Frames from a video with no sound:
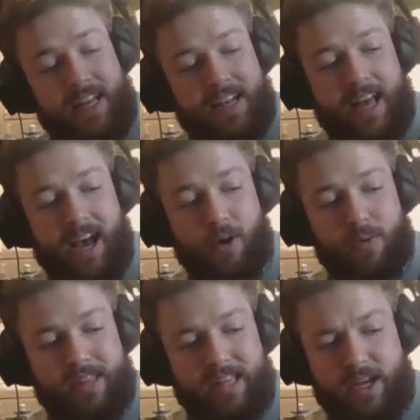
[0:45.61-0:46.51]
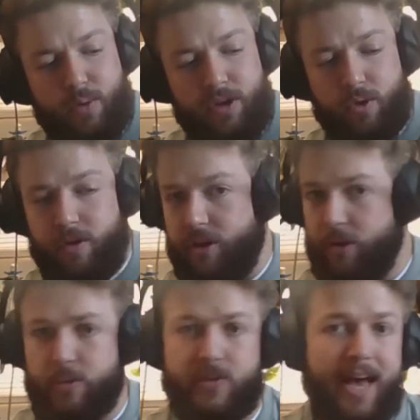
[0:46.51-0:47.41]
Now with the liquid you can
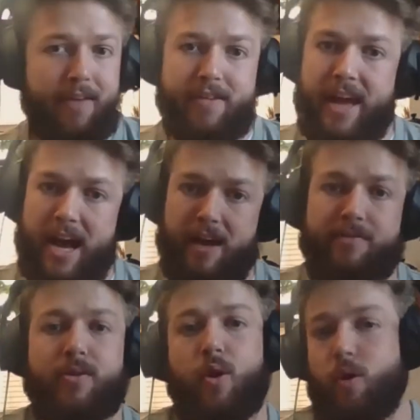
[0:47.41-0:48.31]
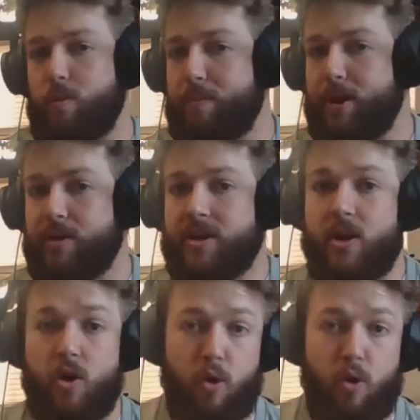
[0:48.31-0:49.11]
use half and half, whole milk,